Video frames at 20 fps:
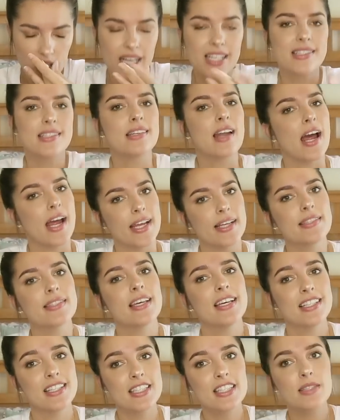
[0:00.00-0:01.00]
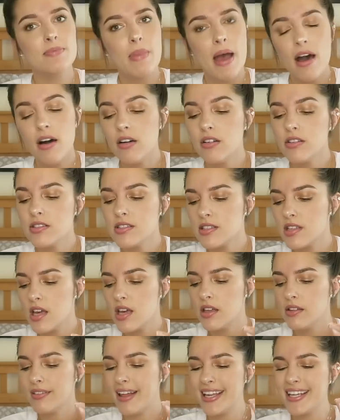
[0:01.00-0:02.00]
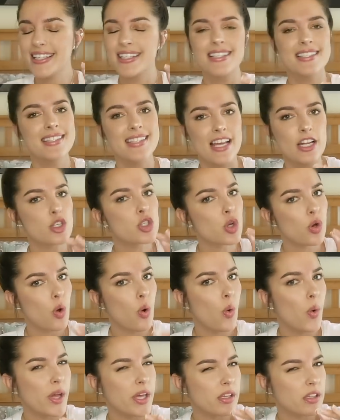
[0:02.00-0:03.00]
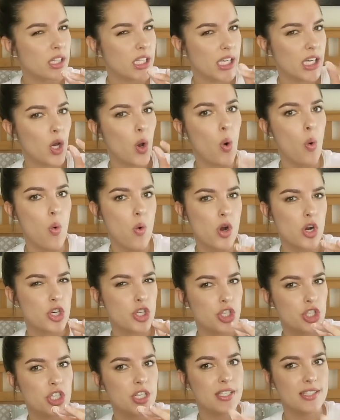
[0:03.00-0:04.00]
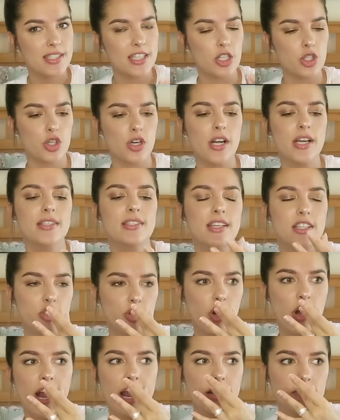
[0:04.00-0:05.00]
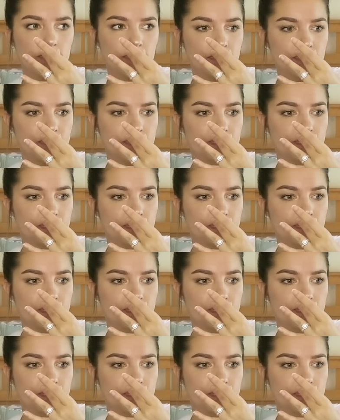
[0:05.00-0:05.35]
it's nice. It smells like an essential oily orange citrus. It's great.